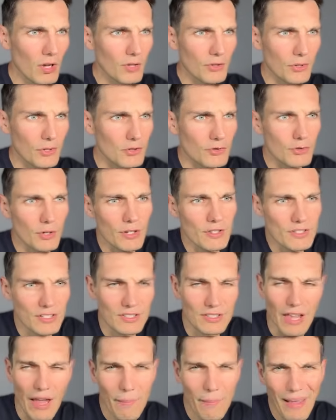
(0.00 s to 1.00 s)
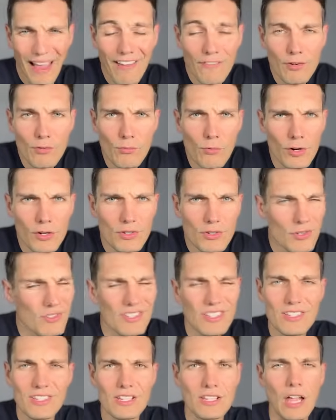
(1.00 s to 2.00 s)
the trenches tab. Everyone
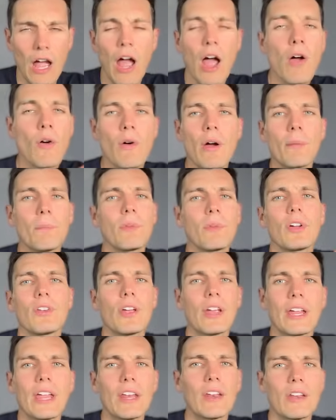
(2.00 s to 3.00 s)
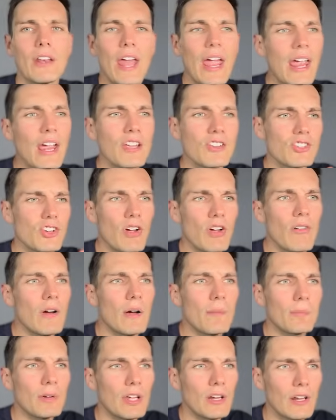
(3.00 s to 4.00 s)
uses it. How I'm gonna get an edge, how
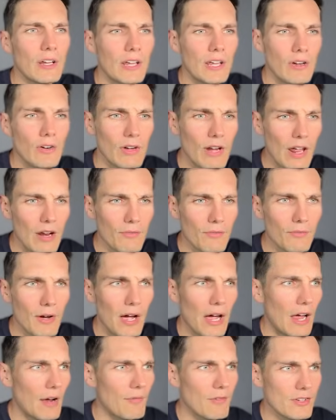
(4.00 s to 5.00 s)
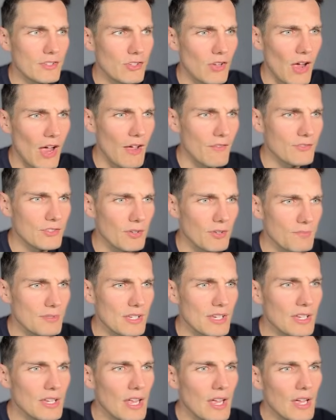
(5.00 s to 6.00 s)
I'm gonna get an alpha. I'd rather have
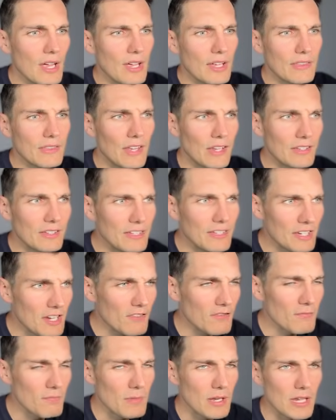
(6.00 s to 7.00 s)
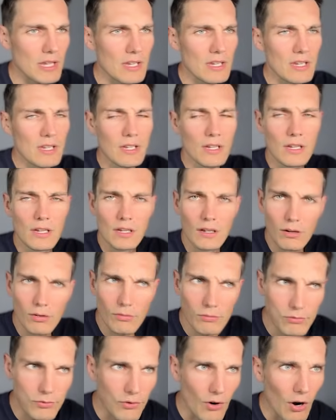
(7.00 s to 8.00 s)
something that give me
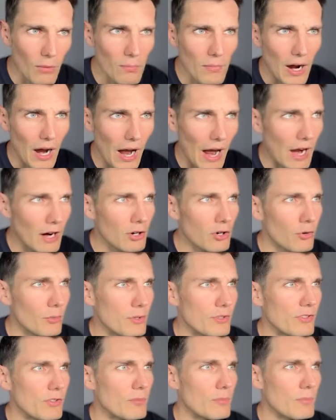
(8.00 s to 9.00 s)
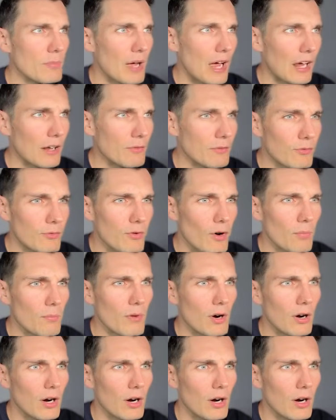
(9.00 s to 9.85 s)
from algorithm and from